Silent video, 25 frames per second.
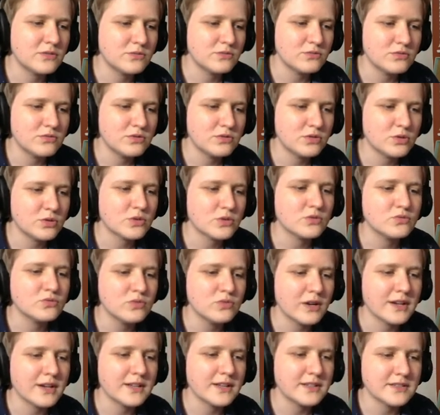you can
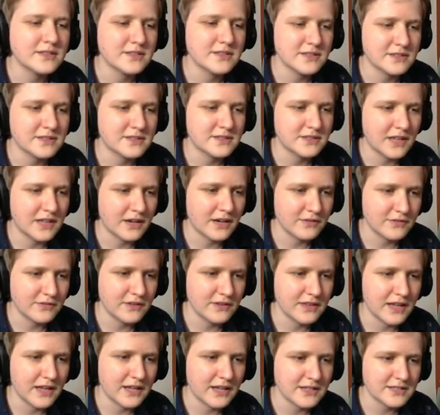run into stuff
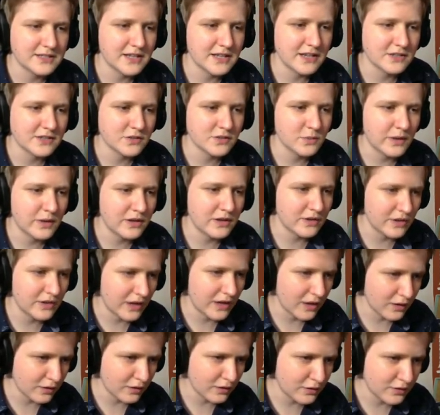and that takes away hey, your
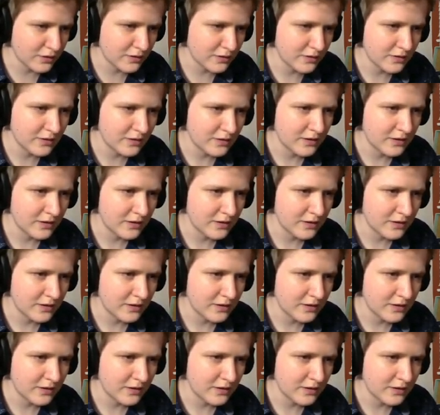health.